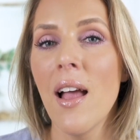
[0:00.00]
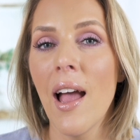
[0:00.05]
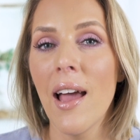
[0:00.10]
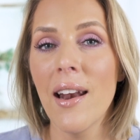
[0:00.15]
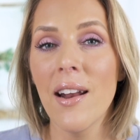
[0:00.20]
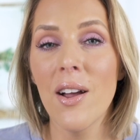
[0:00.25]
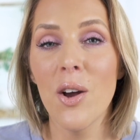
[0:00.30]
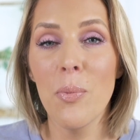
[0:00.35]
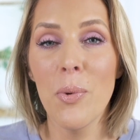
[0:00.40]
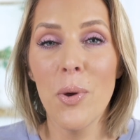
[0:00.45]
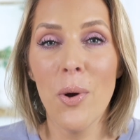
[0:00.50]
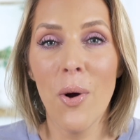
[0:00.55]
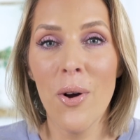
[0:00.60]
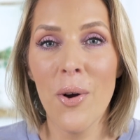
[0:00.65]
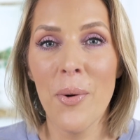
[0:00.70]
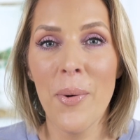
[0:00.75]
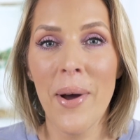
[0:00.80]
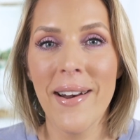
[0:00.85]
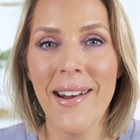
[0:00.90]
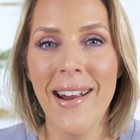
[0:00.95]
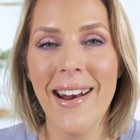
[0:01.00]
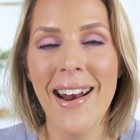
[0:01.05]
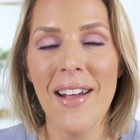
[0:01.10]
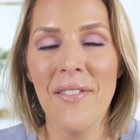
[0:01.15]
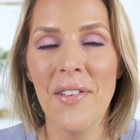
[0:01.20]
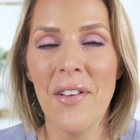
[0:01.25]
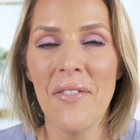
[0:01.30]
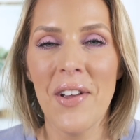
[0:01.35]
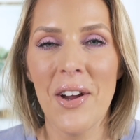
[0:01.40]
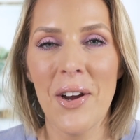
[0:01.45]
And I hope you all go out and
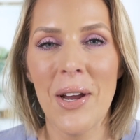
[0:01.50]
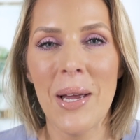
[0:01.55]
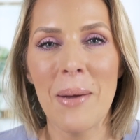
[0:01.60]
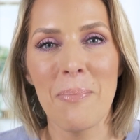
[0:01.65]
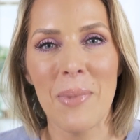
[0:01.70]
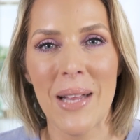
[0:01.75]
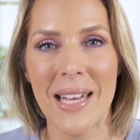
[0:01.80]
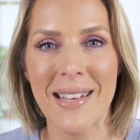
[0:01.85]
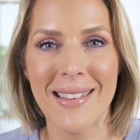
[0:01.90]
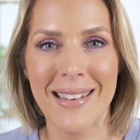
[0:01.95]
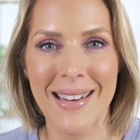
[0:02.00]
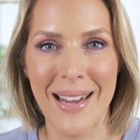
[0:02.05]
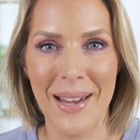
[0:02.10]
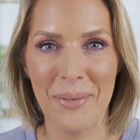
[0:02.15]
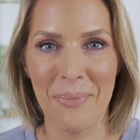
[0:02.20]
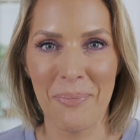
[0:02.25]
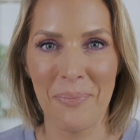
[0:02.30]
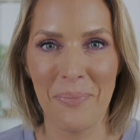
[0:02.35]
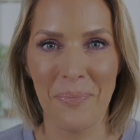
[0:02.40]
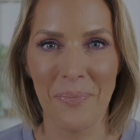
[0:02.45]
have a very blessed day.